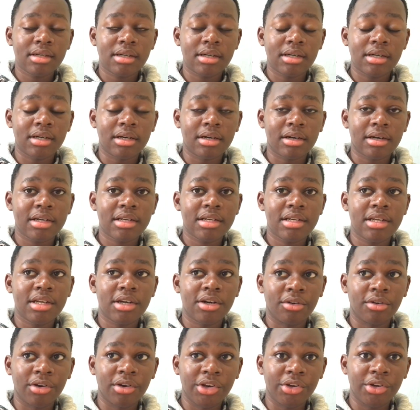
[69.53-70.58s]
right
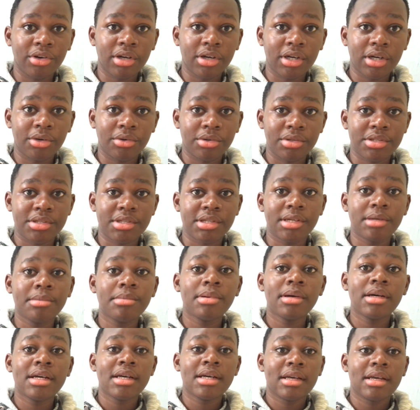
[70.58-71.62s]
now on your WhatsApp,
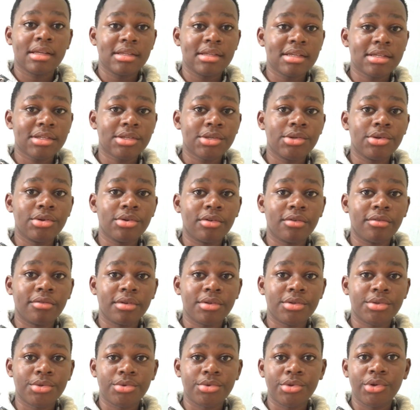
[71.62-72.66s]
just go
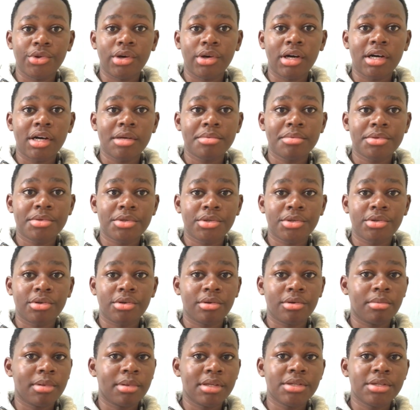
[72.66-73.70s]
over to your App
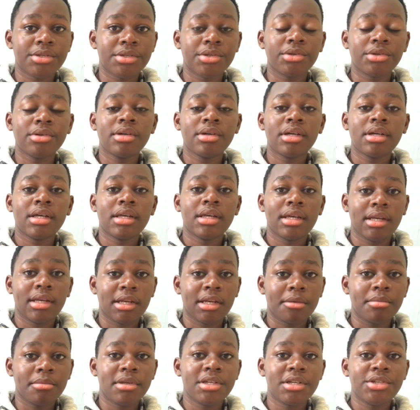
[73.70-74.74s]
Store or Play Store and
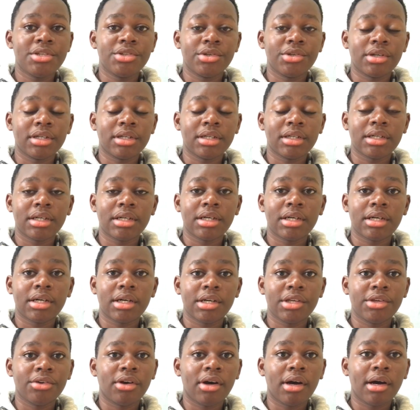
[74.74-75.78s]
update your
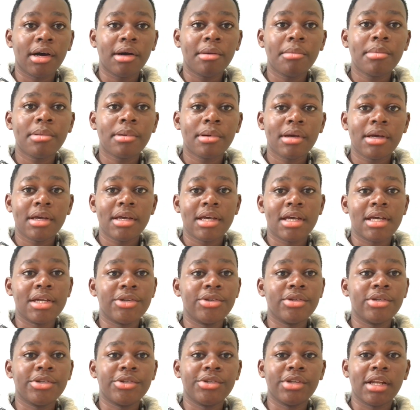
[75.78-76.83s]
app,
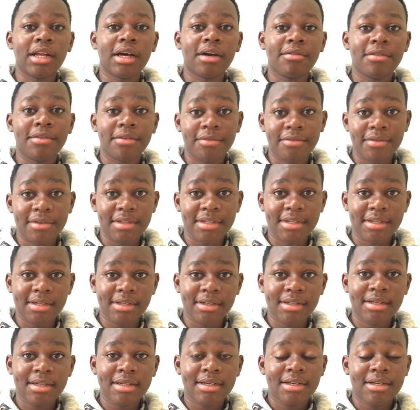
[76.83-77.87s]
and it will have the feature.
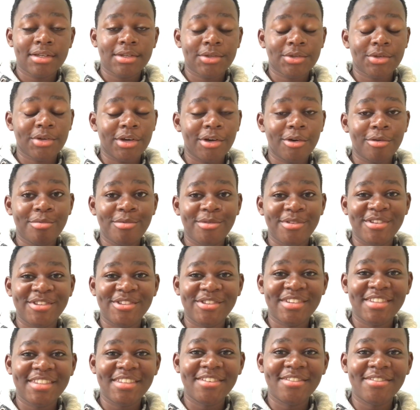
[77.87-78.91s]
So I hope you
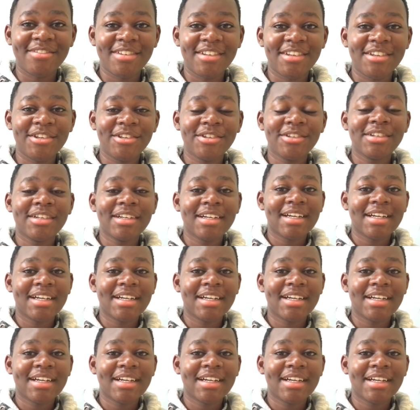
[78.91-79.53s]
enjoyed the video,